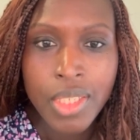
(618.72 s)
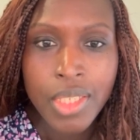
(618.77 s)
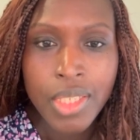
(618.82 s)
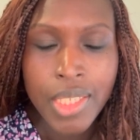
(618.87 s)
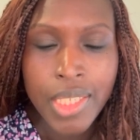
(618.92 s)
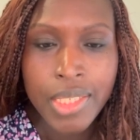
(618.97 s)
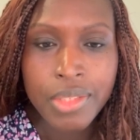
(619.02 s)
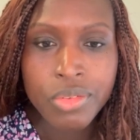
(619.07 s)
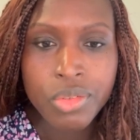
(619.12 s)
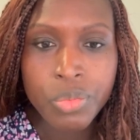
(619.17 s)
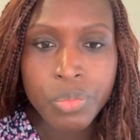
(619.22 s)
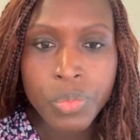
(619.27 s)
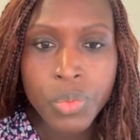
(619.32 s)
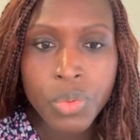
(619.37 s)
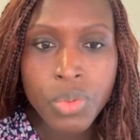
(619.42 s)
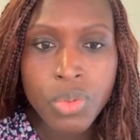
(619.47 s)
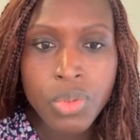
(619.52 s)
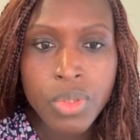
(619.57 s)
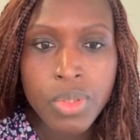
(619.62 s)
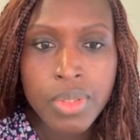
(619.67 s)
and the
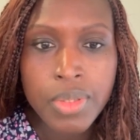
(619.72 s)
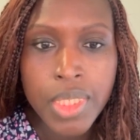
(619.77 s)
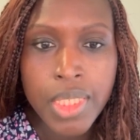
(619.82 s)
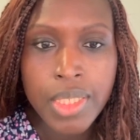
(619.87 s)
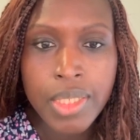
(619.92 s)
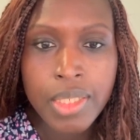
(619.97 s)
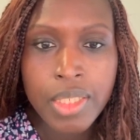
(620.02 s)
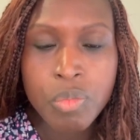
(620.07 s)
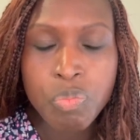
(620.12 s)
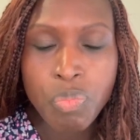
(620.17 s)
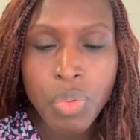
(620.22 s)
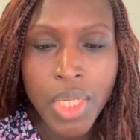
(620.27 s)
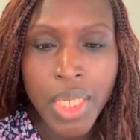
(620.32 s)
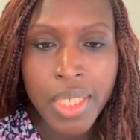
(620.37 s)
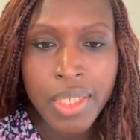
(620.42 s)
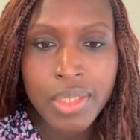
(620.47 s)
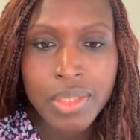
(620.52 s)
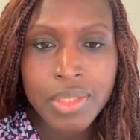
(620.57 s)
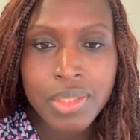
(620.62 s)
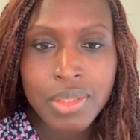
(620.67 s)
role it
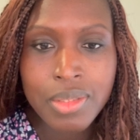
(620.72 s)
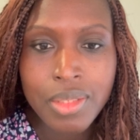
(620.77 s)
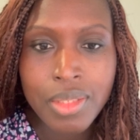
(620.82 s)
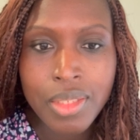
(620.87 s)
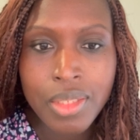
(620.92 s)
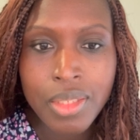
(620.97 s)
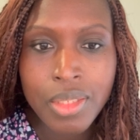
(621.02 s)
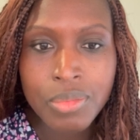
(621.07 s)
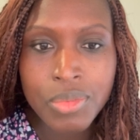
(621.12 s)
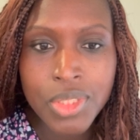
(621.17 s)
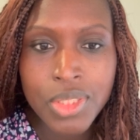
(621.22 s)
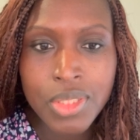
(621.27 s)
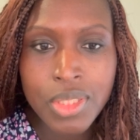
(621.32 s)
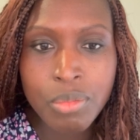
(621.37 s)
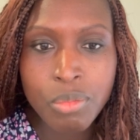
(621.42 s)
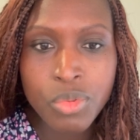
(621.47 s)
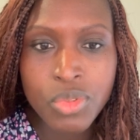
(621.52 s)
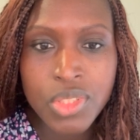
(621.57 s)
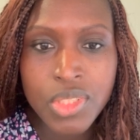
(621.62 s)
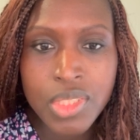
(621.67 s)
plays with the
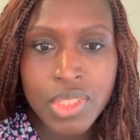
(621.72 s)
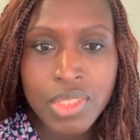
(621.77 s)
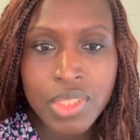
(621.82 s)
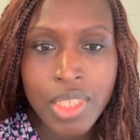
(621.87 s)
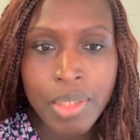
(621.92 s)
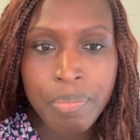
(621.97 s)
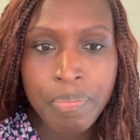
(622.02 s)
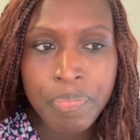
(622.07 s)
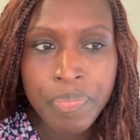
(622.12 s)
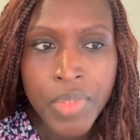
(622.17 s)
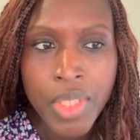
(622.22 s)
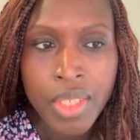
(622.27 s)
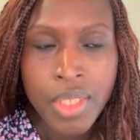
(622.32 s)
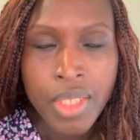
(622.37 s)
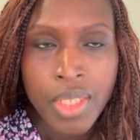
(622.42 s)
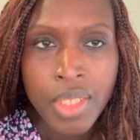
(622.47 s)
immune system.